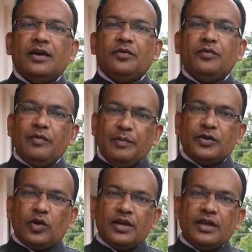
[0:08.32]
We will be
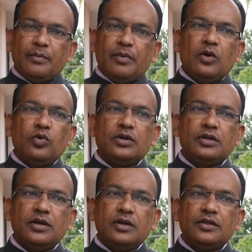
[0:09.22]
talking about
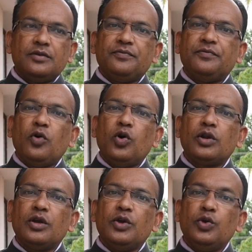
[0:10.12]
the
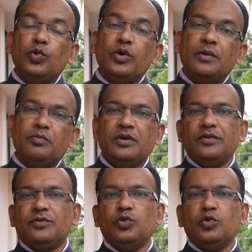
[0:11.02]
four UAPs.